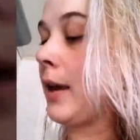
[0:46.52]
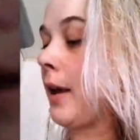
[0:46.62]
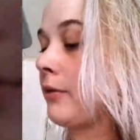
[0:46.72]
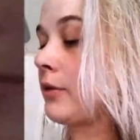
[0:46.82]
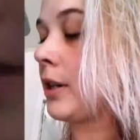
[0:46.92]
we
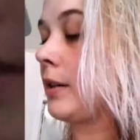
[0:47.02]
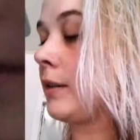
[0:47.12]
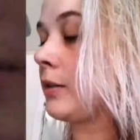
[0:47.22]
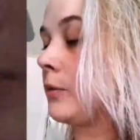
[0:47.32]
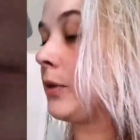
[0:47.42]
have training
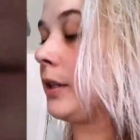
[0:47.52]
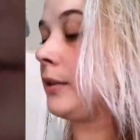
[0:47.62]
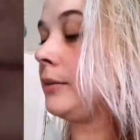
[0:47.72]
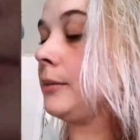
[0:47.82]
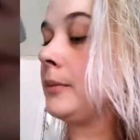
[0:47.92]
this
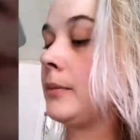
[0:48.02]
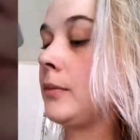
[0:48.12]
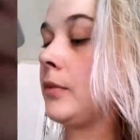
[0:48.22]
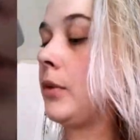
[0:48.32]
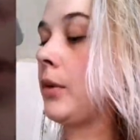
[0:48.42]
morning
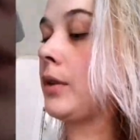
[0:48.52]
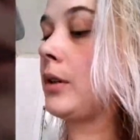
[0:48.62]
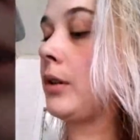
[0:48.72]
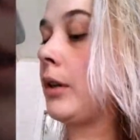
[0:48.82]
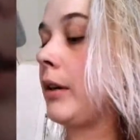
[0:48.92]
for the
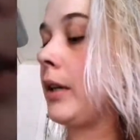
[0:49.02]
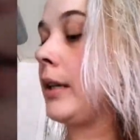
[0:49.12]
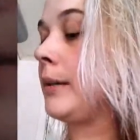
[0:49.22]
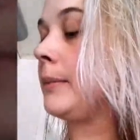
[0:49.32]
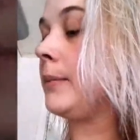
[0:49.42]
new
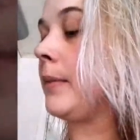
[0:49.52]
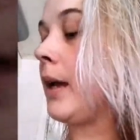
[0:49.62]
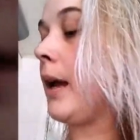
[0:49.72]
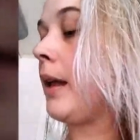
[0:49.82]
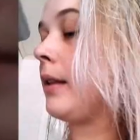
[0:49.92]
curriculum,
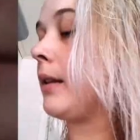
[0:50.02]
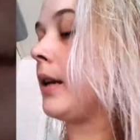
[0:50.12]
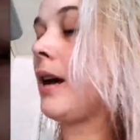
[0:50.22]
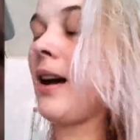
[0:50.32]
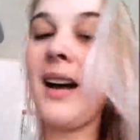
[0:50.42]
and
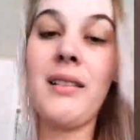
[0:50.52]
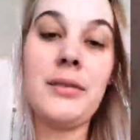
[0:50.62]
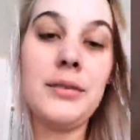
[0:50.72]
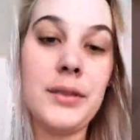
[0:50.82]
then I have